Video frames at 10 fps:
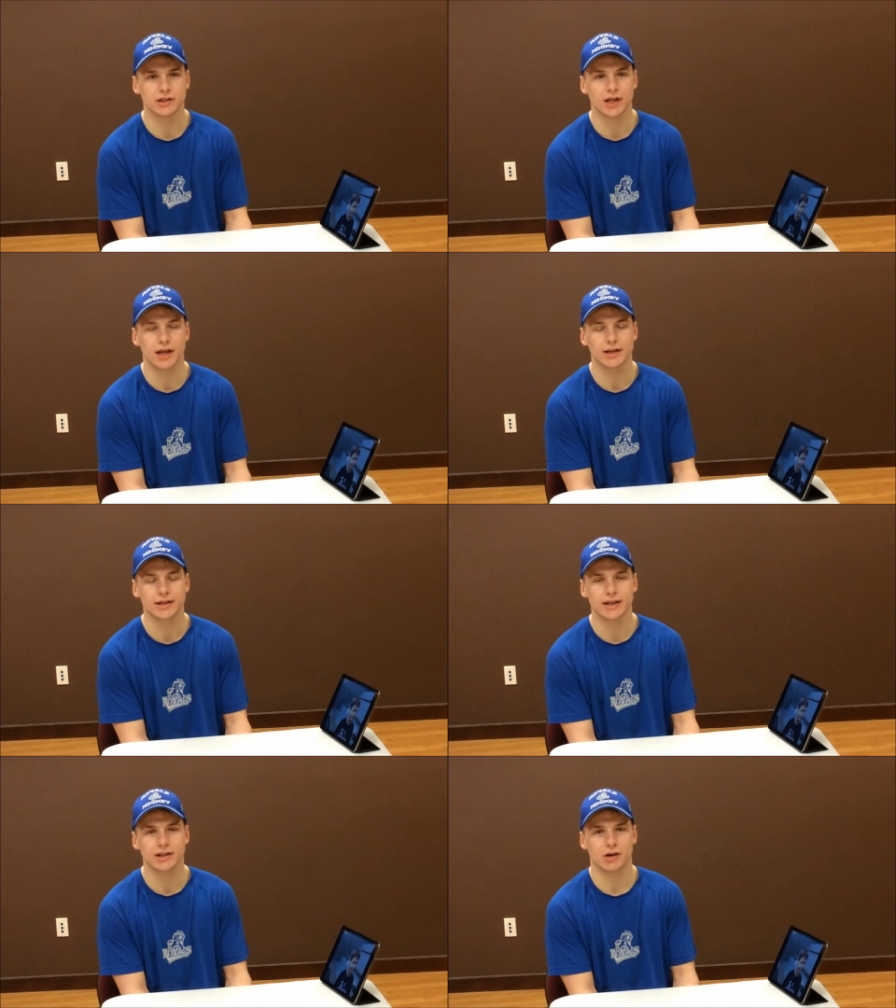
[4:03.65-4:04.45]
And,
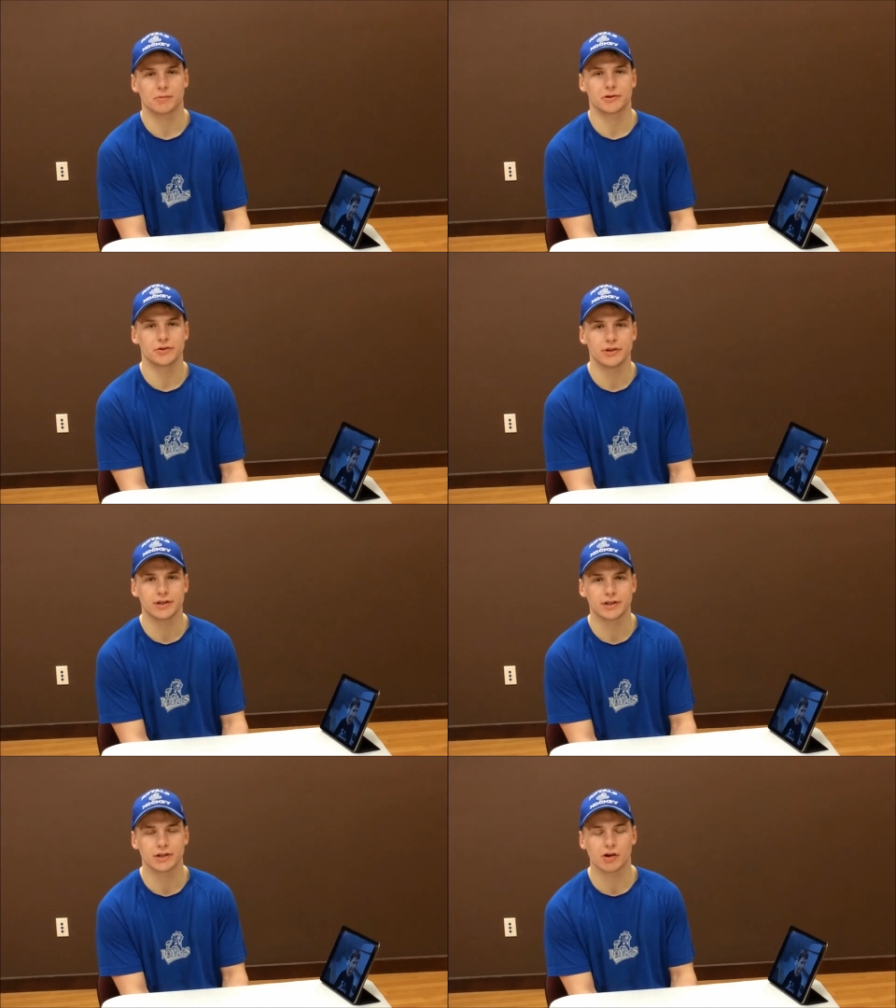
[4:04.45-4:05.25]
to get the
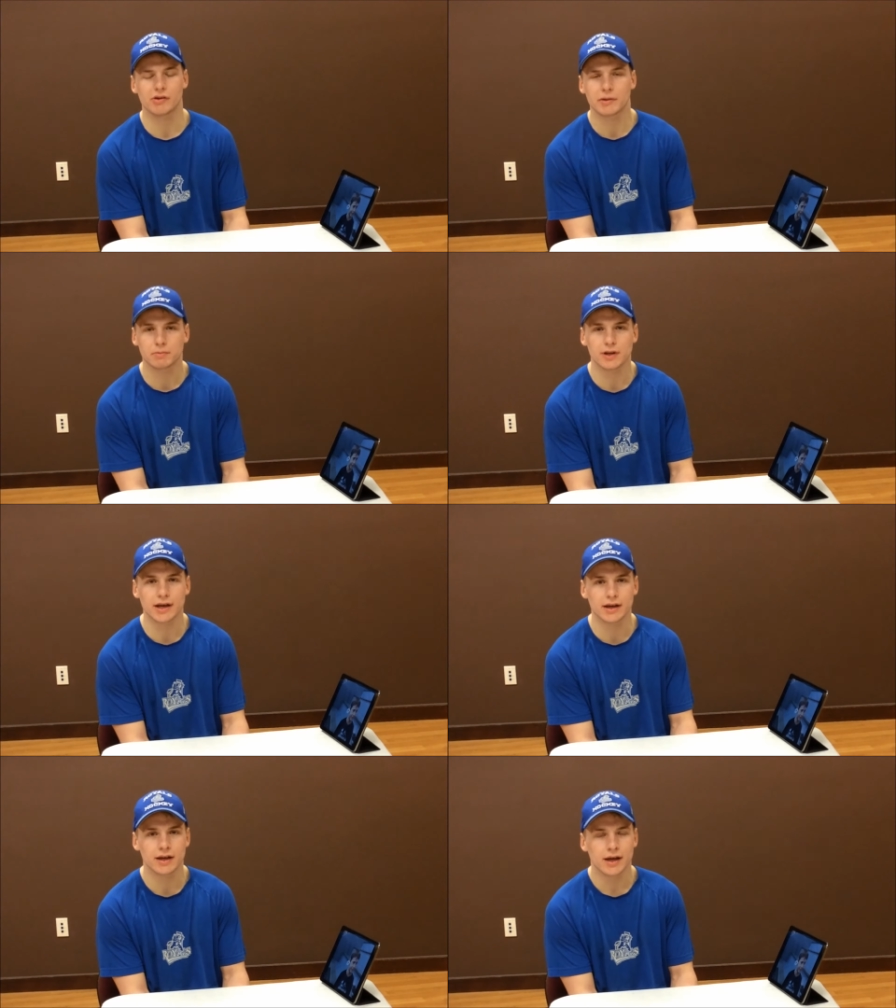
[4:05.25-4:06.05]
opportunity to not only
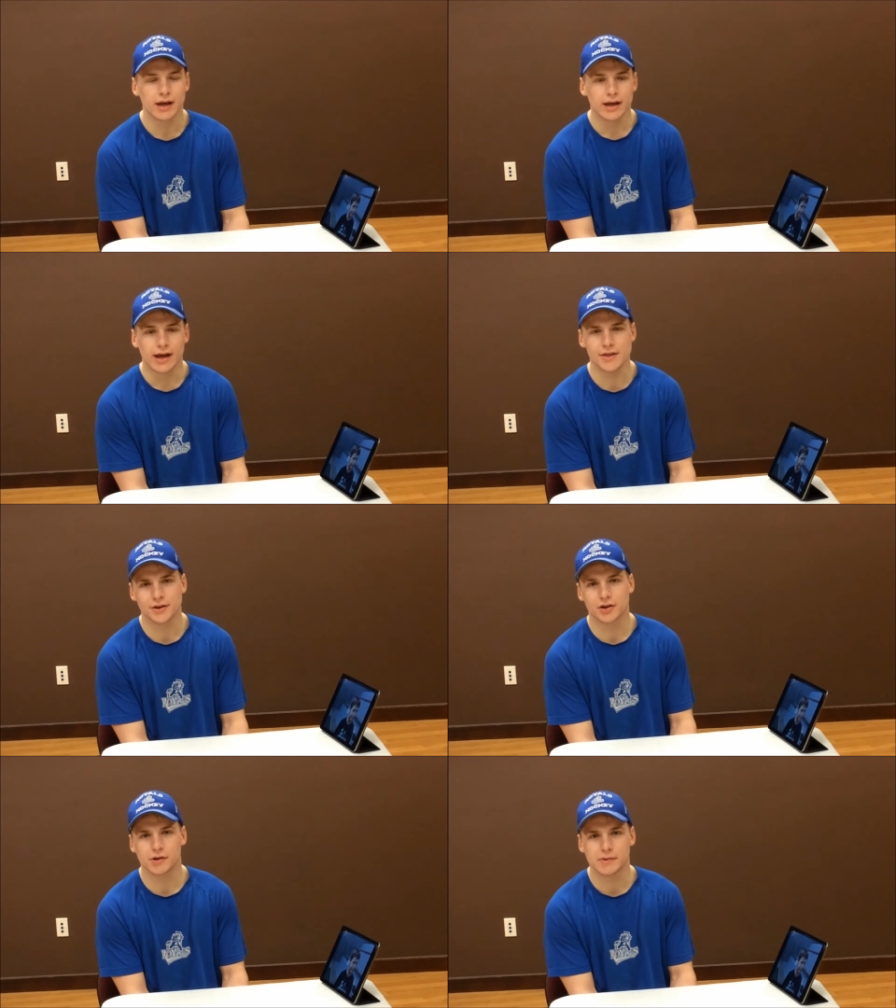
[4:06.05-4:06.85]
play in
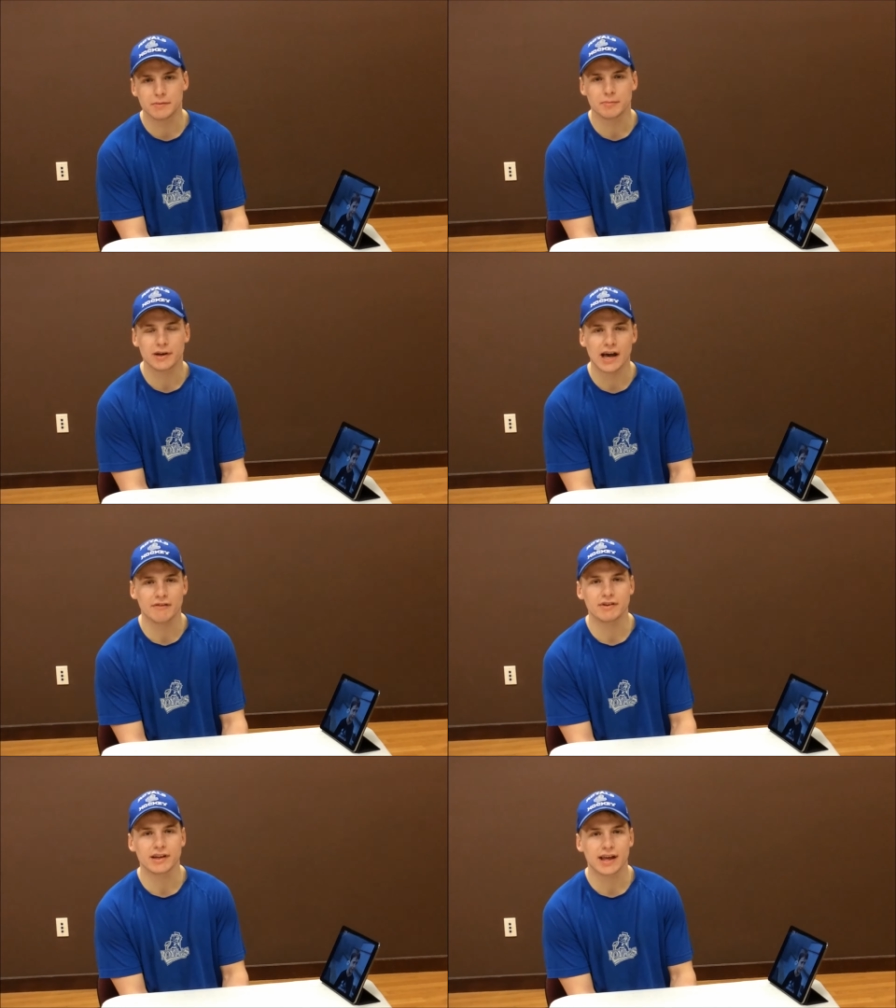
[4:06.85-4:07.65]
the tournament, but
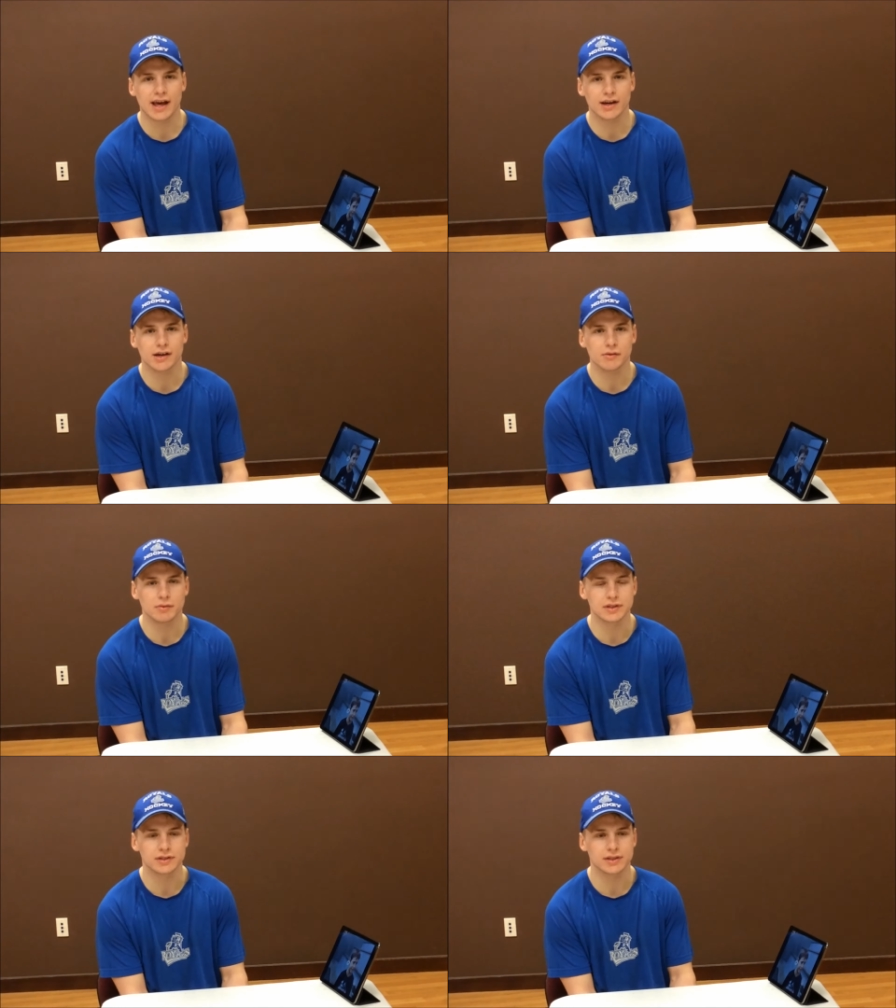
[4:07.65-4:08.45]
having Canada
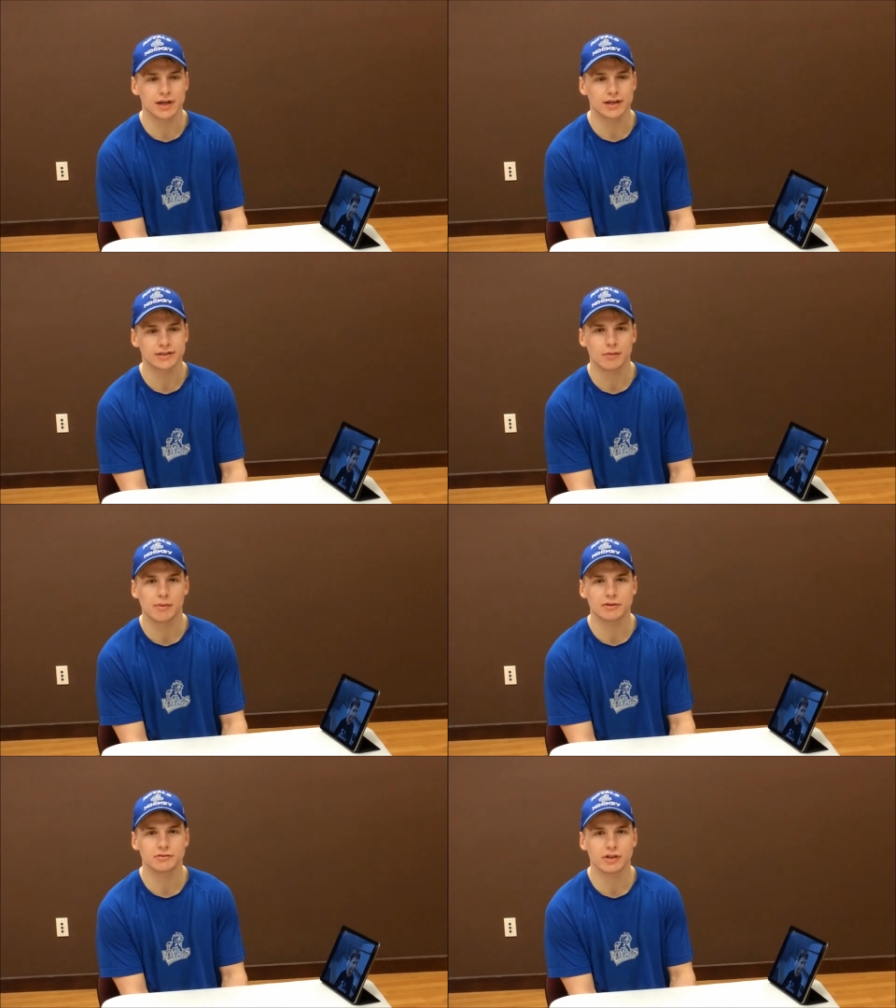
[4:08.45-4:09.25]
was uh,
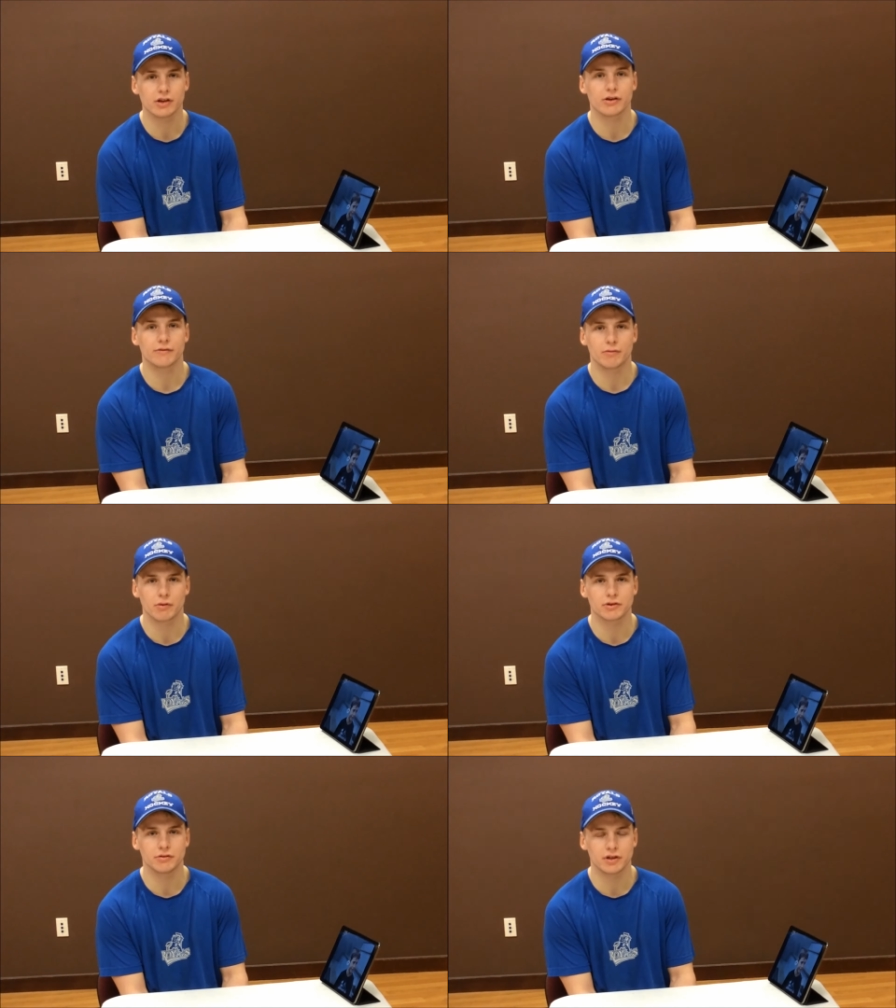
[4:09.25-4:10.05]
something I was really looking
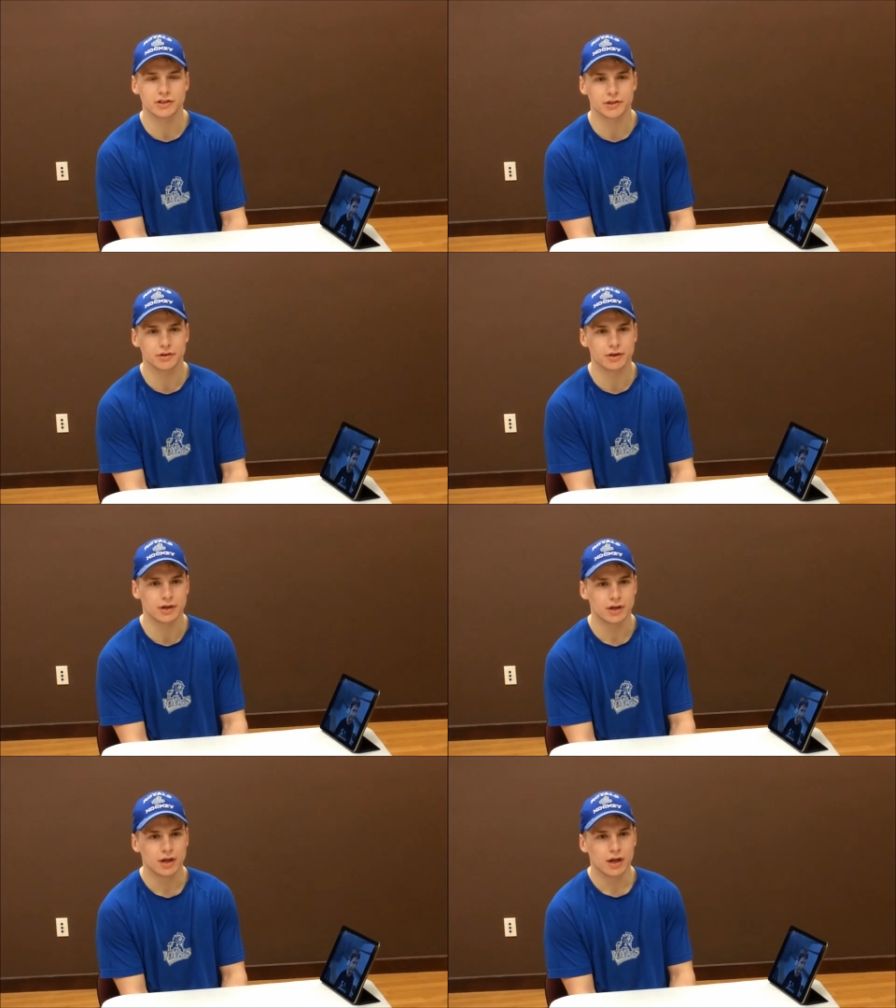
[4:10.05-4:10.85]
forward to this year.
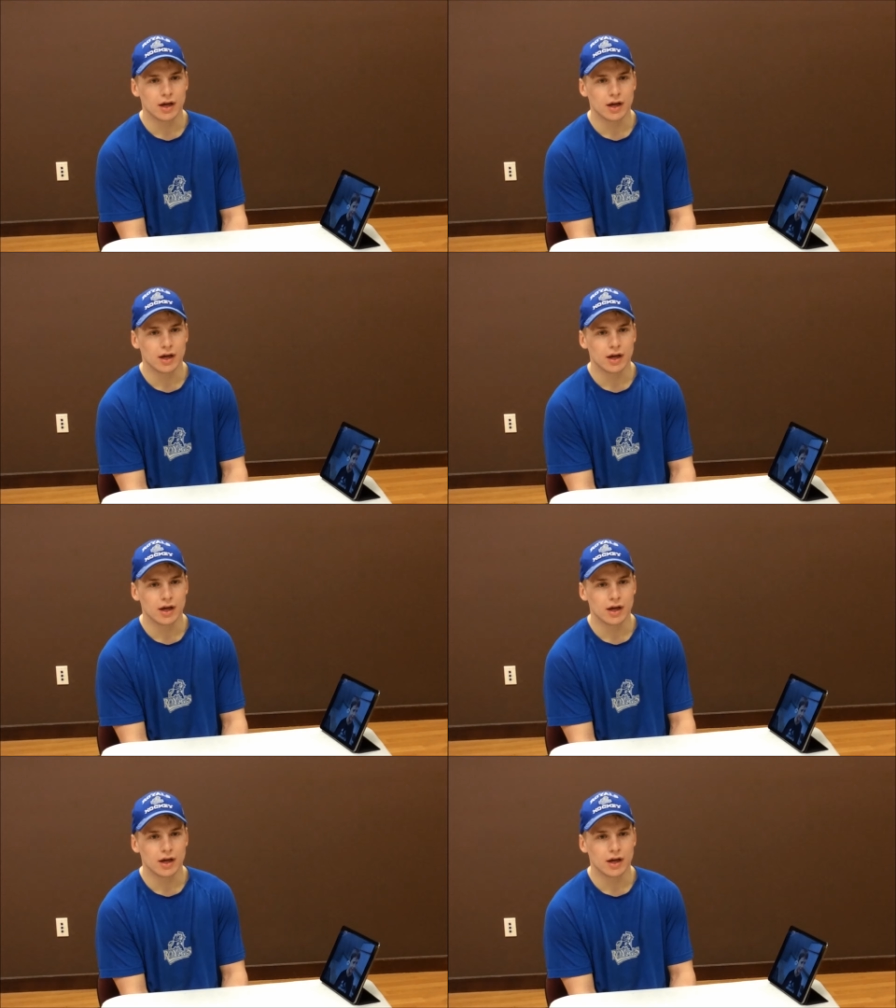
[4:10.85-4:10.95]
And